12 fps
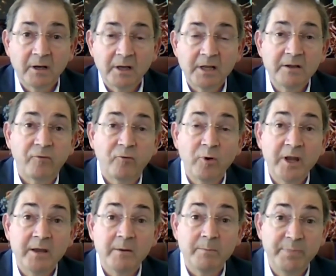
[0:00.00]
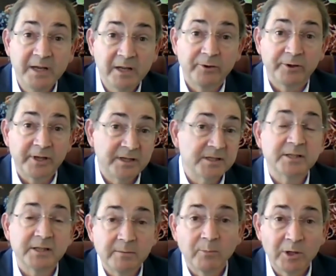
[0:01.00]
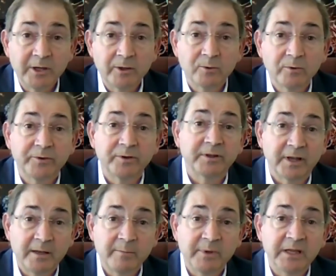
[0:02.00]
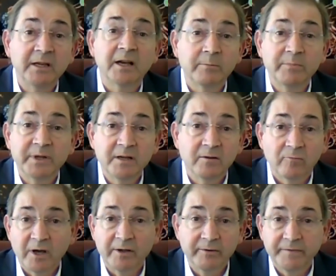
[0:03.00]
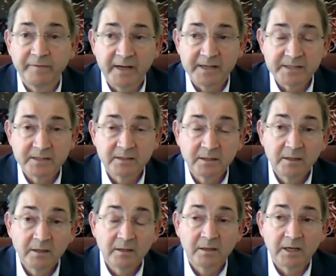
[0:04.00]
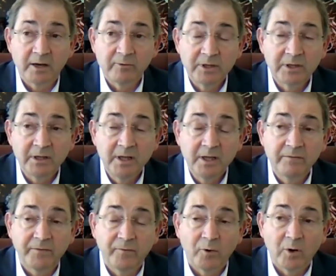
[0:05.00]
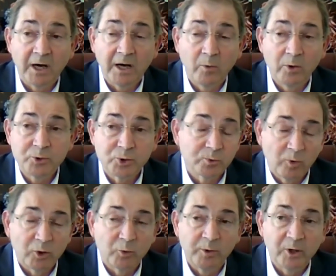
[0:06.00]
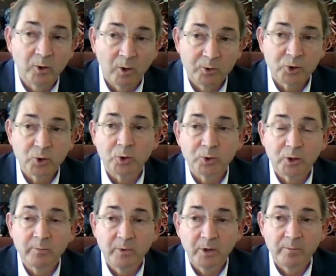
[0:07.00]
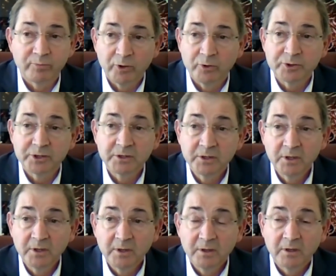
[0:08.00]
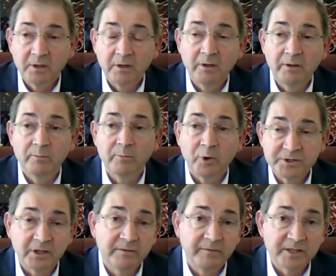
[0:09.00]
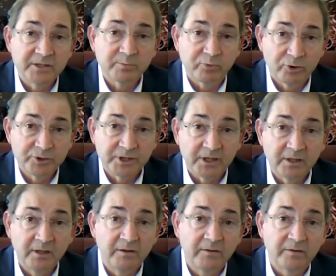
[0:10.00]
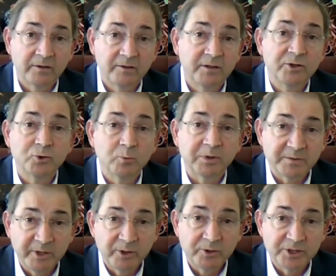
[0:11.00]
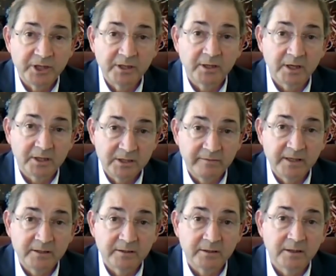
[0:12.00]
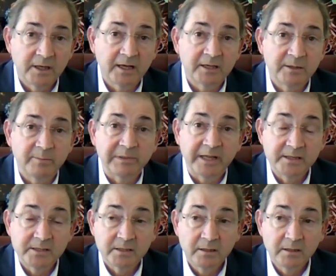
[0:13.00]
If we build on existing molecule, the timing can be rather fast. Currently, for our what we call short-term approach, the most advanced project is tissue plasminogen activator, Actiplase,